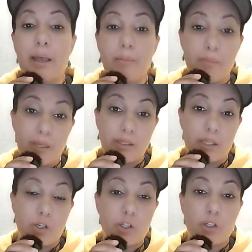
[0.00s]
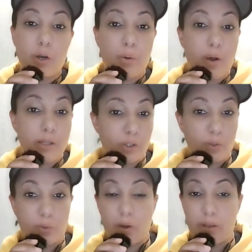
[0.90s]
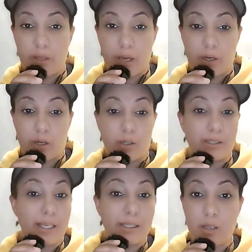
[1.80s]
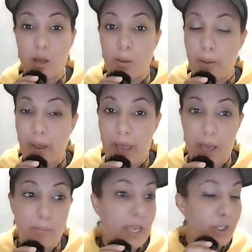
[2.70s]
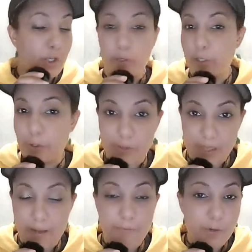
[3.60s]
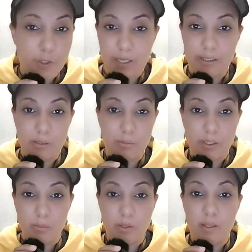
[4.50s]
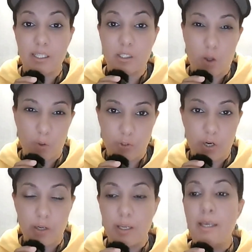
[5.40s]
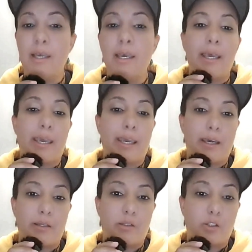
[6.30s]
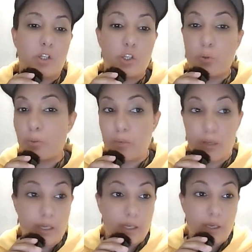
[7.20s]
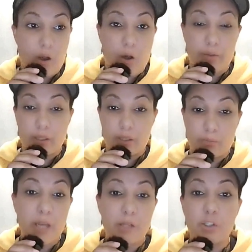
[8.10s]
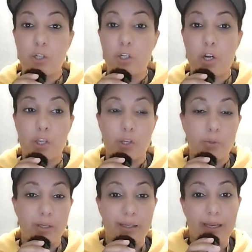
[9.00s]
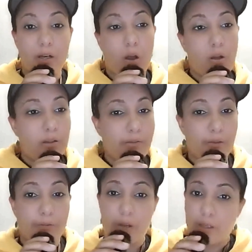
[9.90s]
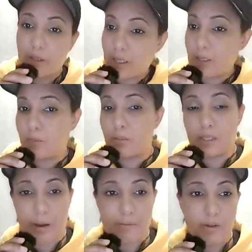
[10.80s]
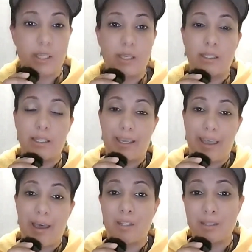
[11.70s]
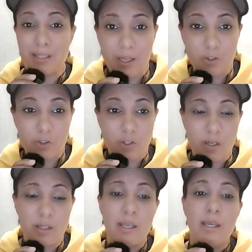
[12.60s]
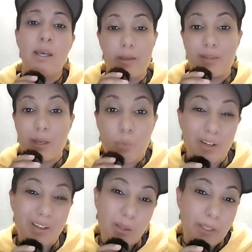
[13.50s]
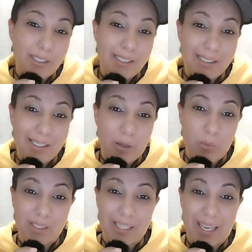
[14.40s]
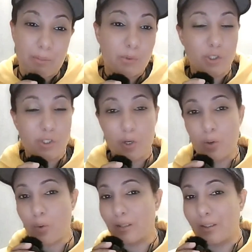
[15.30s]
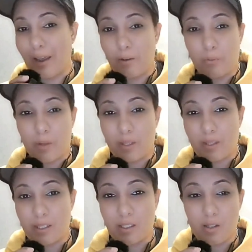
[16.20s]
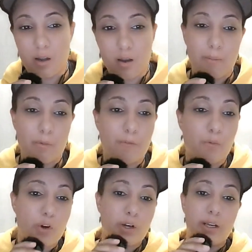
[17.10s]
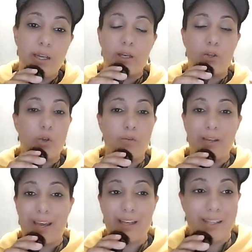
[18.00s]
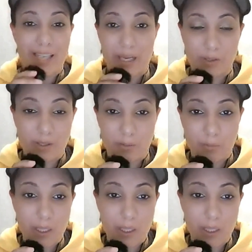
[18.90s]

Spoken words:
That means that you're going to go onto their desktop app and you can use that for your $19 a month. It's Ultra, and you can be on the browser. You can get all of the fun themes and everything that they have that's extra. They're one of the places that was able to go live with TikTok before you even had 1,000